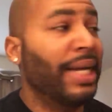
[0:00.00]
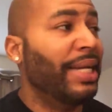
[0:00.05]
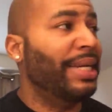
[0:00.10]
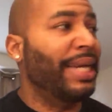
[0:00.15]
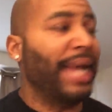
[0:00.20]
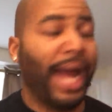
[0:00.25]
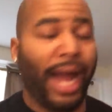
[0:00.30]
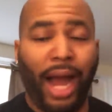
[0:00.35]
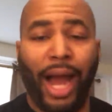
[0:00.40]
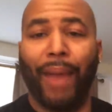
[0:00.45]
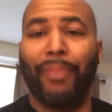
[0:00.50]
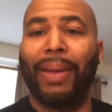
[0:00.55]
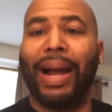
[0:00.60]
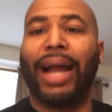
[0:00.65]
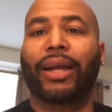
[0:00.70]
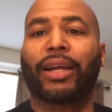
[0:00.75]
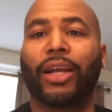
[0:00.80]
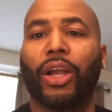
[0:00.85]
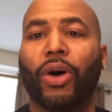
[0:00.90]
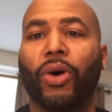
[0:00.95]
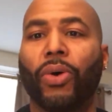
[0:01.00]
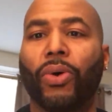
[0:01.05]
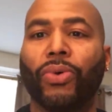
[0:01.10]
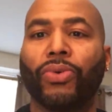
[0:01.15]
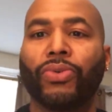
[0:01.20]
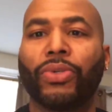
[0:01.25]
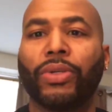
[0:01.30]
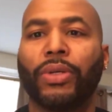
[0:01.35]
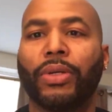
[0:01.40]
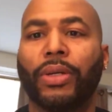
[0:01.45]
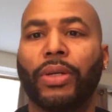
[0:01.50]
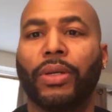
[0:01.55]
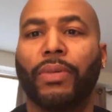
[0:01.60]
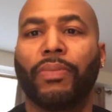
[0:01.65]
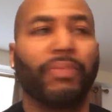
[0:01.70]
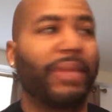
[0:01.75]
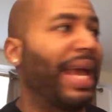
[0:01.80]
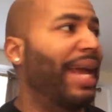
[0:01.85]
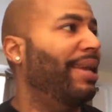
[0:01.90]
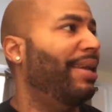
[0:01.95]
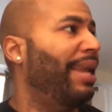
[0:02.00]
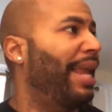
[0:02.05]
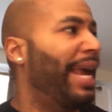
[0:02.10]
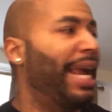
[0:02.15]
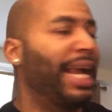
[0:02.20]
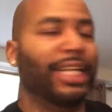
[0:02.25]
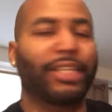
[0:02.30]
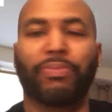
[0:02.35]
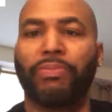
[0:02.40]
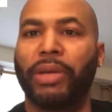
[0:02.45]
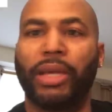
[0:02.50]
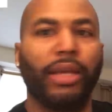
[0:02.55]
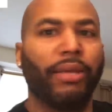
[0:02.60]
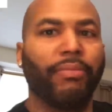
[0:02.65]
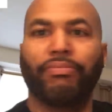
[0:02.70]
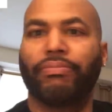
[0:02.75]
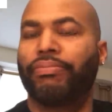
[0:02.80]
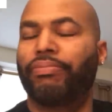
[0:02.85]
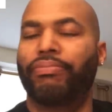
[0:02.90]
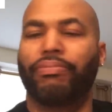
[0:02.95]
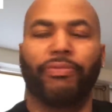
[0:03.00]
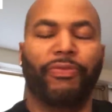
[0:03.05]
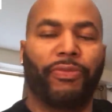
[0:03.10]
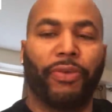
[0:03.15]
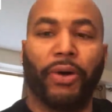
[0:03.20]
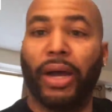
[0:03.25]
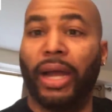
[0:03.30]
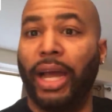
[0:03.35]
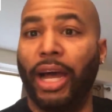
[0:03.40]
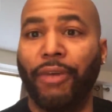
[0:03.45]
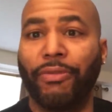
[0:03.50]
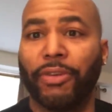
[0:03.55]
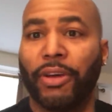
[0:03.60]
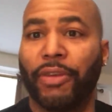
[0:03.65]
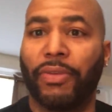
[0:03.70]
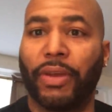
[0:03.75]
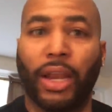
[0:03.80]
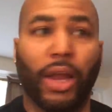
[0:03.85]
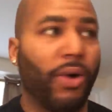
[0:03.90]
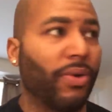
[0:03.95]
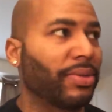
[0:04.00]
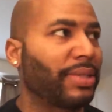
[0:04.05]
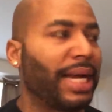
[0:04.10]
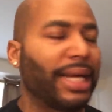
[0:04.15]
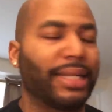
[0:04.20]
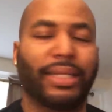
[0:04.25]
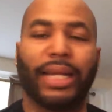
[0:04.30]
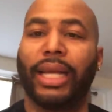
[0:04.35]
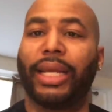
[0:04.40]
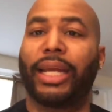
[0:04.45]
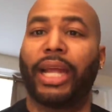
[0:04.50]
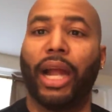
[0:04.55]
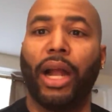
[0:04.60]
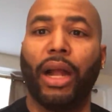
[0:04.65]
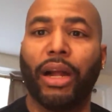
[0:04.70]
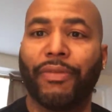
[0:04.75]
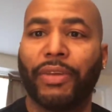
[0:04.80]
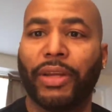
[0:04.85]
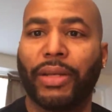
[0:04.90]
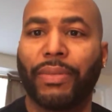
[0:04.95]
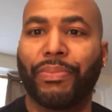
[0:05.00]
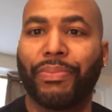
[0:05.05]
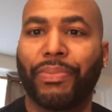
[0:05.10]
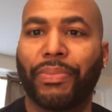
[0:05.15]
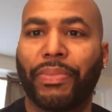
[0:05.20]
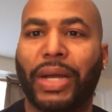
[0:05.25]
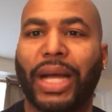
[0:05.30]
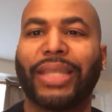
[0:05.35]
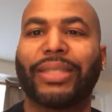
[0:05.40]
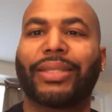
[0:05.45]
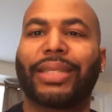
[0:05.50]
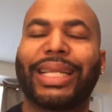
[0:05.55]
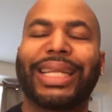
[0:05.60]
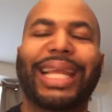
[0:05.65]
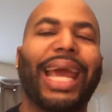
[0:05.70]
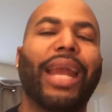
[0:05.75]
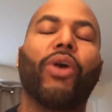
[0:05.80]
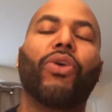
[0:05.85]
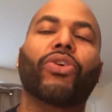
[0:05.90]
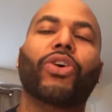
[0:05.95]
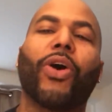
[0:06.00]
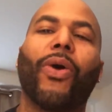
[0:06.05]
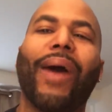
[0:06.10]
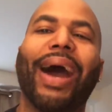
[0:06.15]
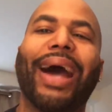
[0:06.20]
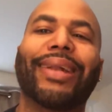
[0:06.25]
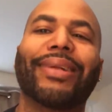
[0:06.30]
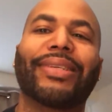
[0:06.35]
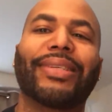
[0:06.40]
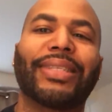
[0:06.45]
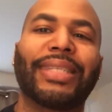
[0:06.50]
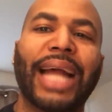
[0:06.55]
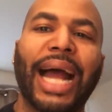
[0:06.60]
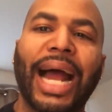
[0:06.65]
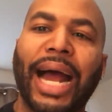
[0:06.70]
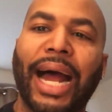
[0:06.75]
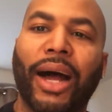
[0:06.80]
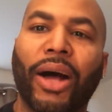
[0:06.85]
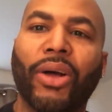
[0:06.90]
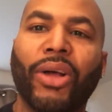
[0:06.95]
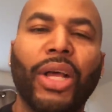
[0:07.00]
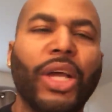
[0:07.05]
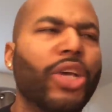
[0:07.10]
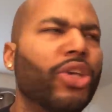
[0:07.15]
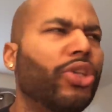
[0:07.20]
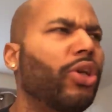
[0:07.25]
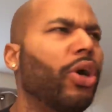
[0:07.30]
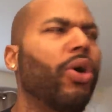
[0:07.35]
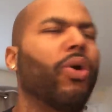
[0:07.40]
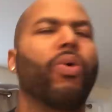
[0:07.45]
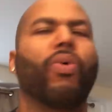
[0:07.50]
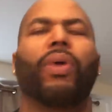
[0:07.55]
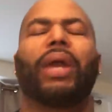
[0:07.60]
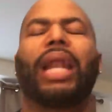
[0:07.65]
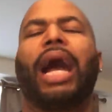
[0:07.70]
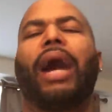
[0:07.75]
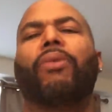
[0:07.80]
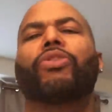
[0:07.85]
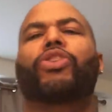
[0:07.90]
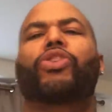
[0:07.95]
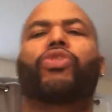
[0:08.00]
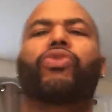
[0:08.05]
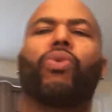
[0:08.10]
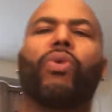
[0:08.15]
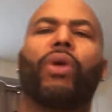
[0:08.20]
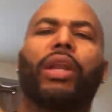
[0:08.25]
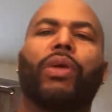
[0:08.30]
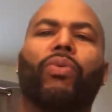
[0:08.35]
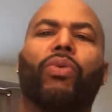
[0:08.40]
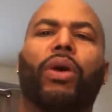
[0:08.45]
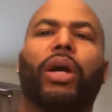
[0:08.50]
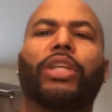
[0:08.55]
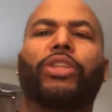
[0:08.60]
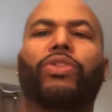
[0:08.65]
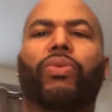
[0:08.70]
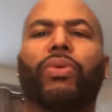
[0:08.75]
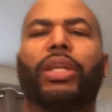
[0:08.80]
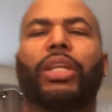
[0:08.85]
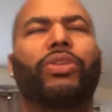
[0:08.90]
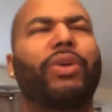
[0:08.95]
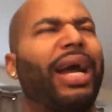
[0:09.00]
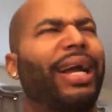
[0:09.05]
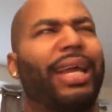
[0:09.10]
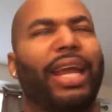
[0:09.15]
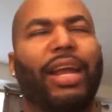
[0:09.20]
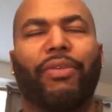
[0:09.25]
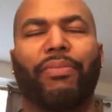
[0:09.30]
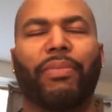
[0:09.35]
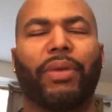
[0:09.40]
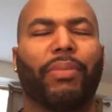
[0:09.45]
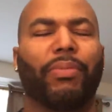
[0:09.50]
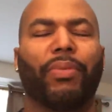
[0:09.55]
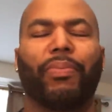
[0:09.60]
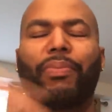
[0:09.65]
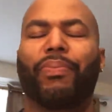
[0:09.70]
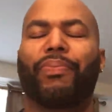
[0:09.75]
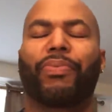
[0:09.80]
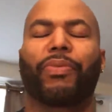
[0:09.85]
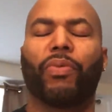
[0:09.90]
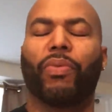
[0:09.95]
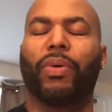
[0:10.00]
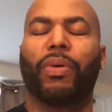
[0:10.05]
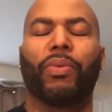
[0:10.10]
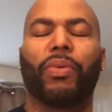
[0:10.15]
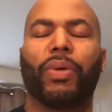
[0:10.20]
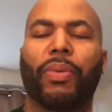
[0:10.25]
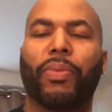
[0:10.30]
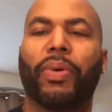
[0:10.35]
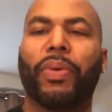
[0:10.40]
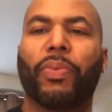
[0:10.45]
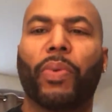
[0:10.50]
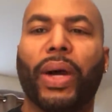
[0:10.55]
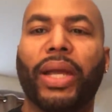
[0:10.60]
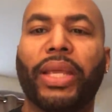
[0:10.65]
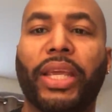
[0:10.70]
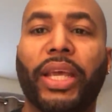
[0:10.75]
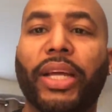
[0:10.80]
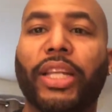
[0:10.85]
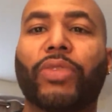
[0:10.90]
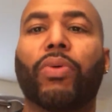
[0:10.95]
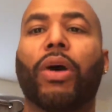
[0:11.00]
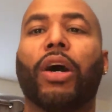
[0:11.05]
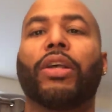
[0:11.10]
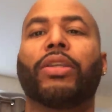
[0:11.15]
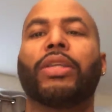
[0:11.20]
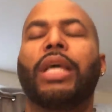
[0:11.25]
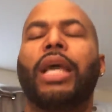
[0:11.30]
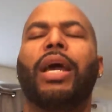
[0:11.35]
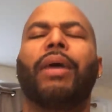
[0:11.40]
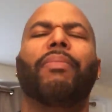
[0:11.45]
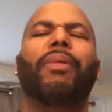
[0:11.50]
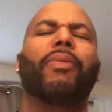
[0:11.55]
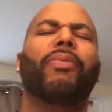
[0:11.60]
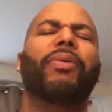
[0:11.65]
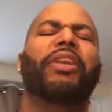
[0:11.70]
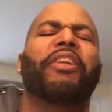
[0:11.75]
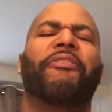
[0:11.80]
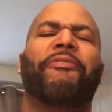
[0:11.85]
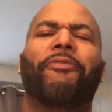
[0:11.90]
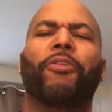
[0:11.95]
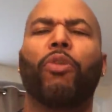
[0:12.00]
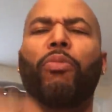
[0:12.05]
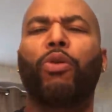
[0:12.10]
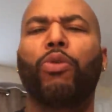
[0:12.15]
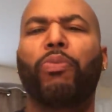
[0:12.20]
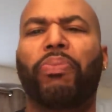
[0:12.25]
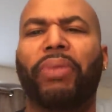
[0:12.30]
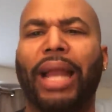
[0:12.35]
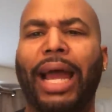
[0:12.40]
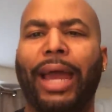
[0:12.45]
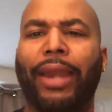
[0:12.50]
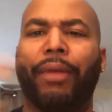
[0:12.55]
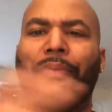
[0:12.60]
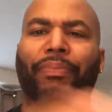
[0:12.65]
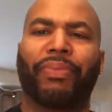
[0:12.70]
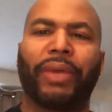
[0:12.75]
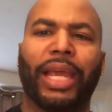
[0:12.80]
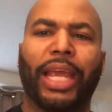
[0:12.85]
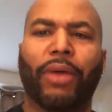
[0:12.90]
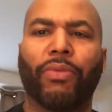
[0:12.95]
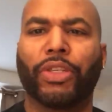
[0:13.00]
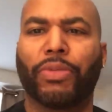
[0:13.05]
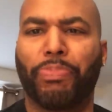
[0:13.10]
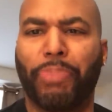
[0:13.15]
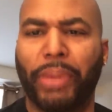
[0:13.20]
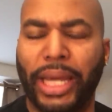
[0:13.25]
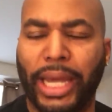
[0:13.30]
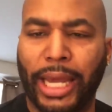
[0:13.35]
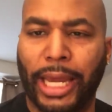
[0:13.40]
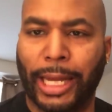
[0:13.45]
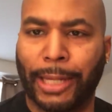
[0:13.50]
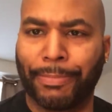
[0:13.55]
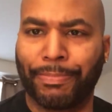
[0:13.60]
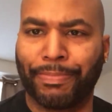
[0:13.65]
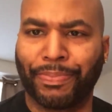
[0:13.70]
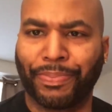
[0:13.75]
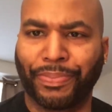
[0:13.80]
Now I buy clothes that last me forever as long as I take care of it because they don't go out of style. So when I was 21, 22, I can't remember what year this was, but when the FUBU Platinum thing was big,